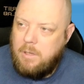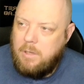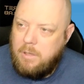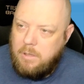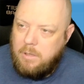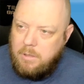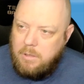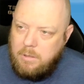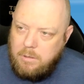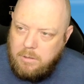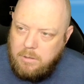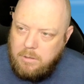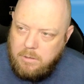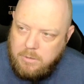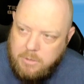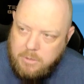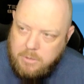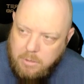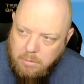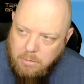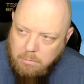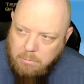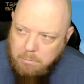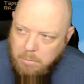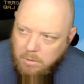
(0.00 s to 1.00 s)
"It's
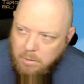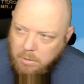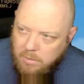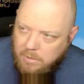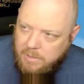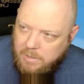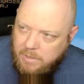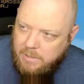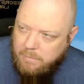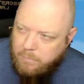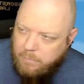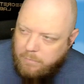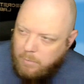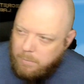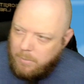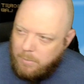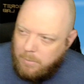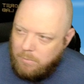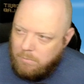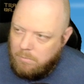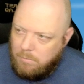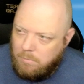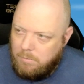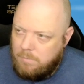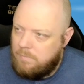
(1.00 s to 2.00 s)

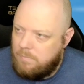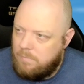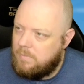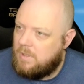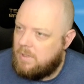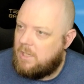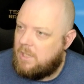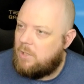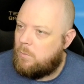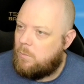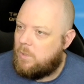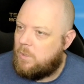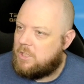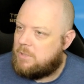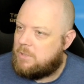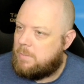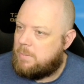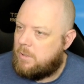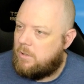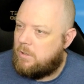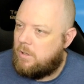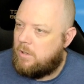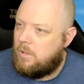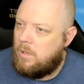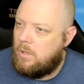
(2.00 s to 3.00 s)
unbelievable," he
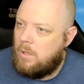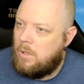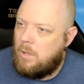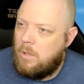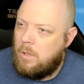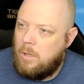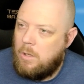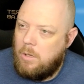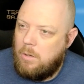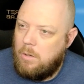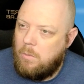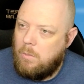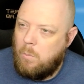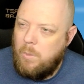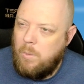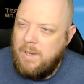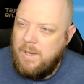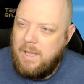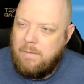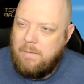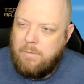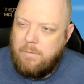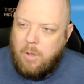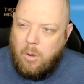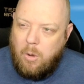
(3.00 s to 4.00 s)
whispered. "We
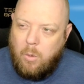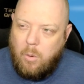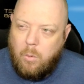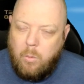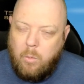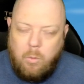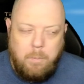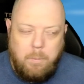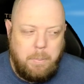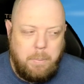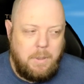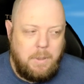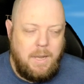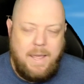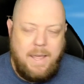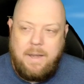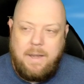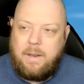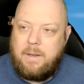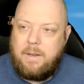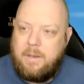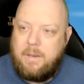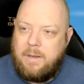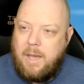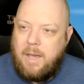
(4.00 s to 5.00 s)
have the whole
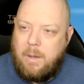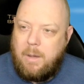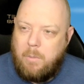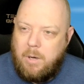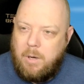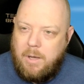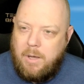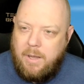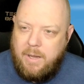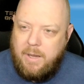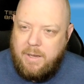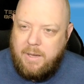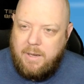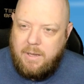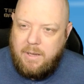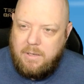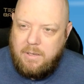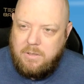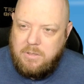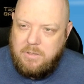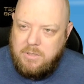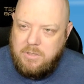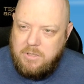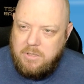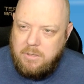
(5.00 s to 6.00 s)
planet in our
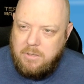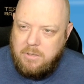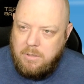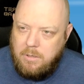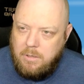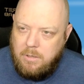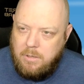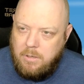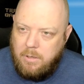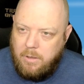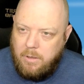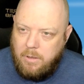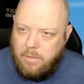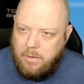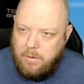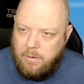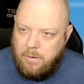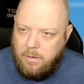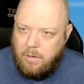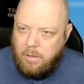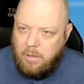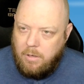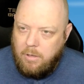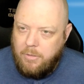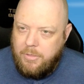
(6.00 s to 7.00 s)
hands.
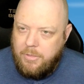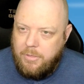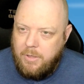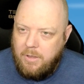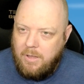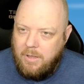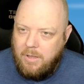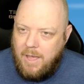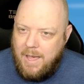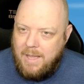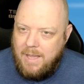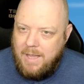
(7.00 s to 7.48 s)
Nothing like